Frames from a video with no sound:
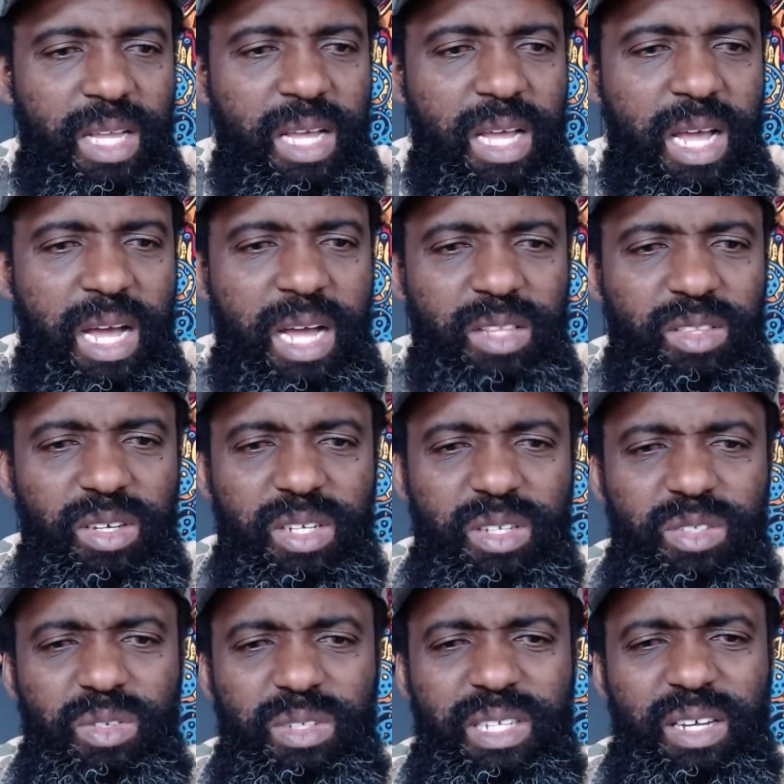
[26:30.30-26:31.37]
I thought
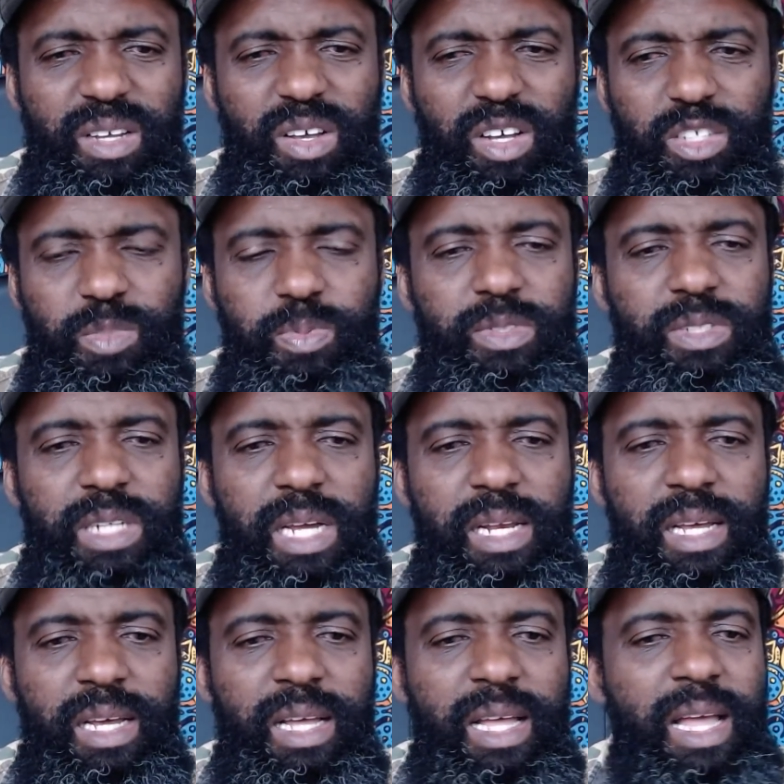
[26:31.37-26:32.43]
this was a gospel
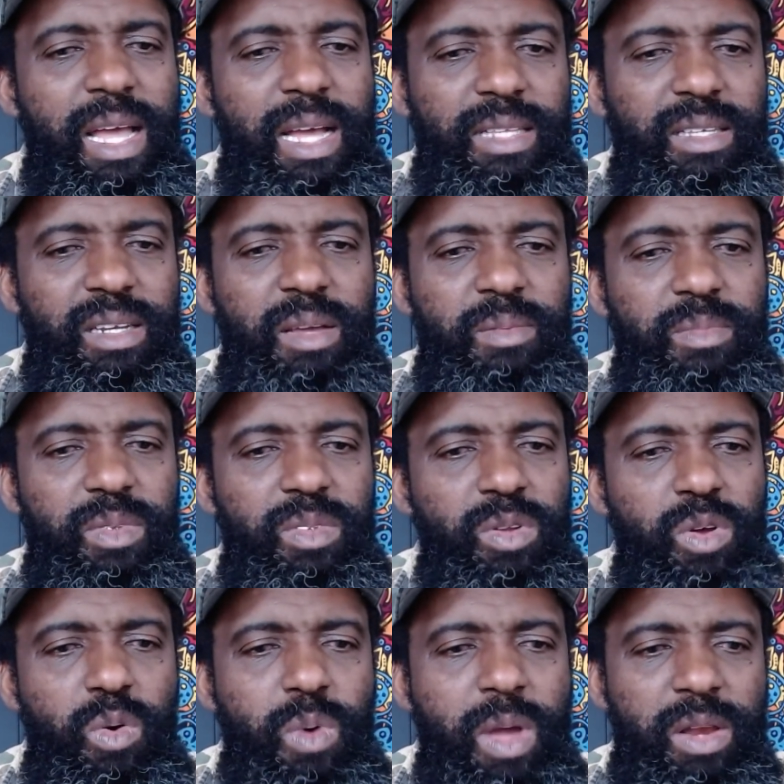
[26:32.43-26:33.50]
channel. So then,
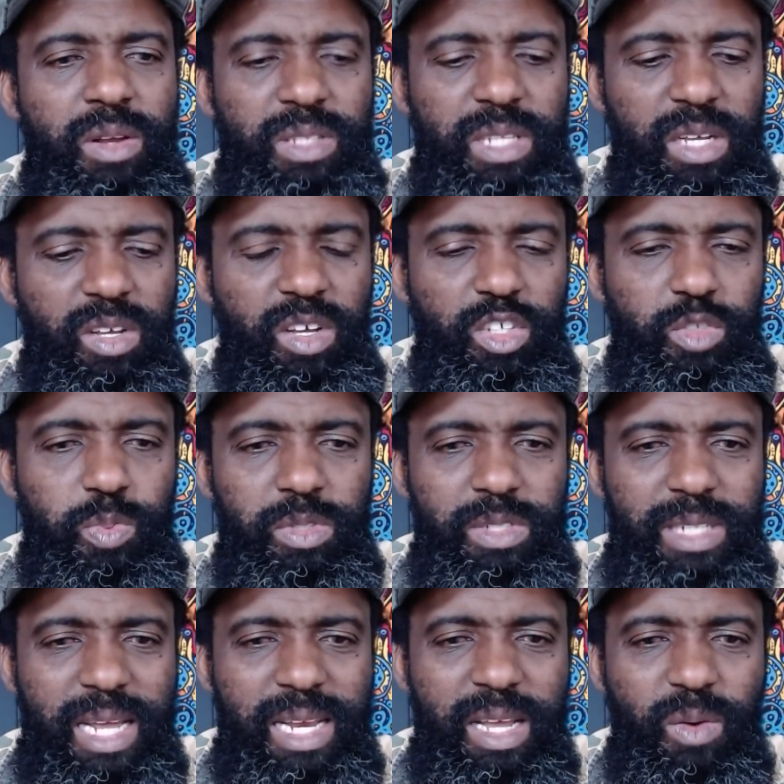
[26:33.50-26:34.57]
no, we're not a gospel
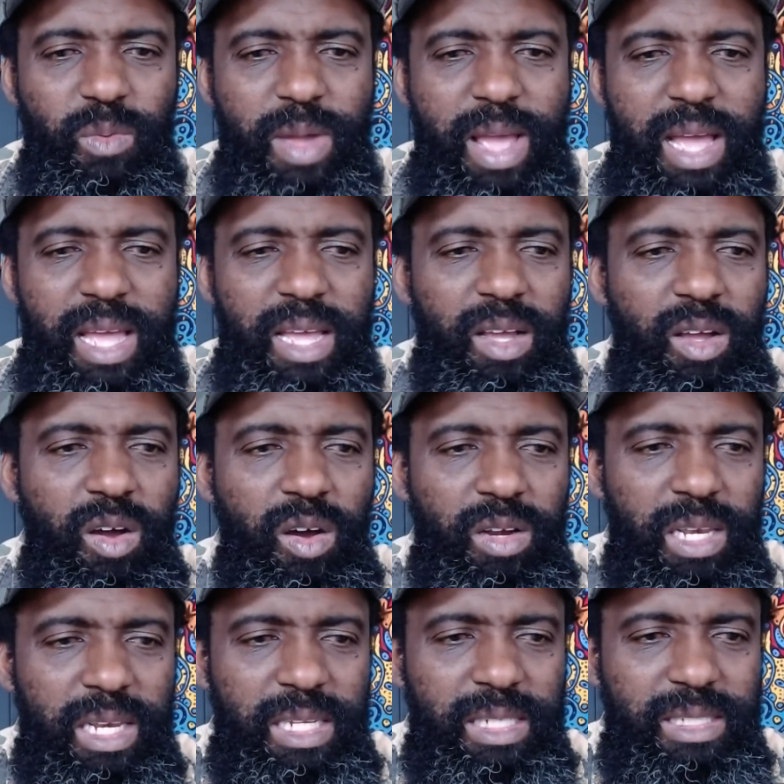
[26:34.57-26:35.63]
channel. We are a
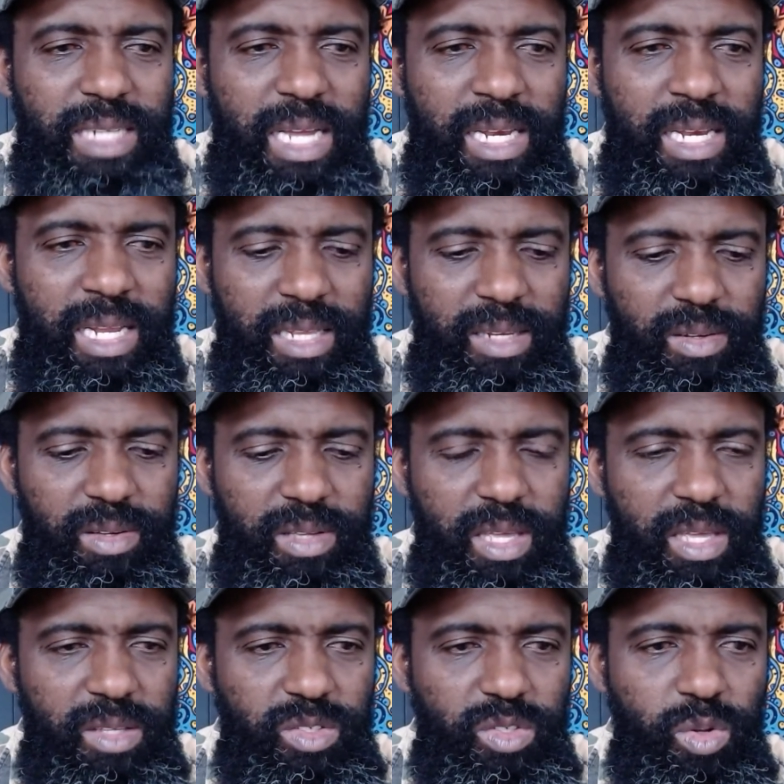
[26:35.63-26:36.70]
godly channel.
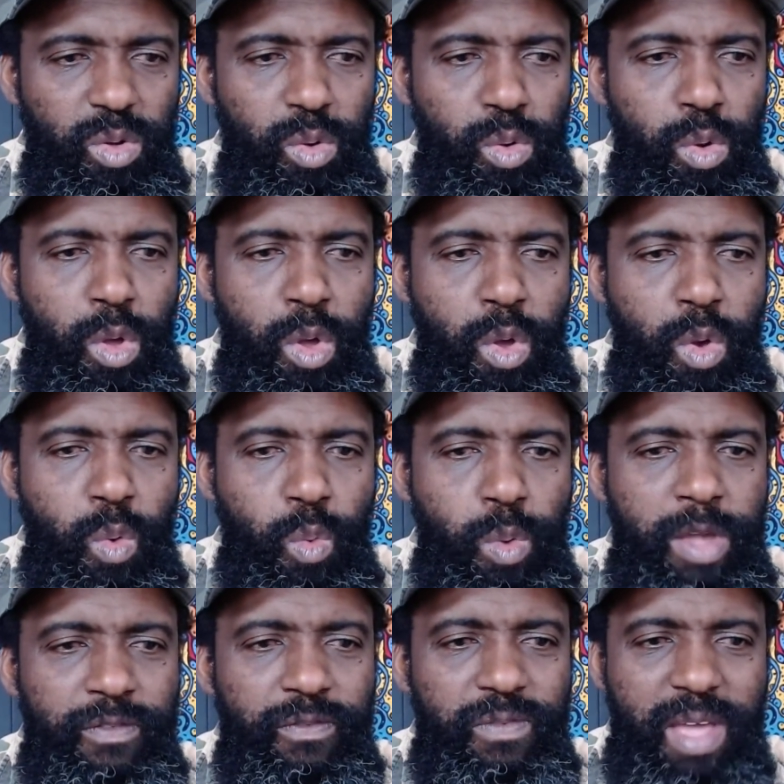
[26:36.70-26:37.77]
Okay, so
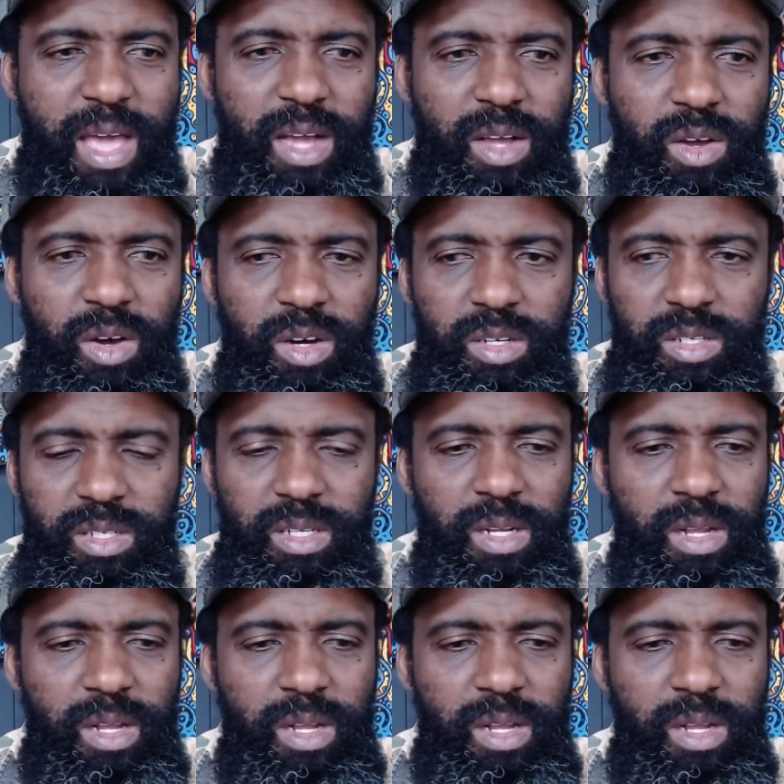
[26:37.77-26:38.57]
we fear God.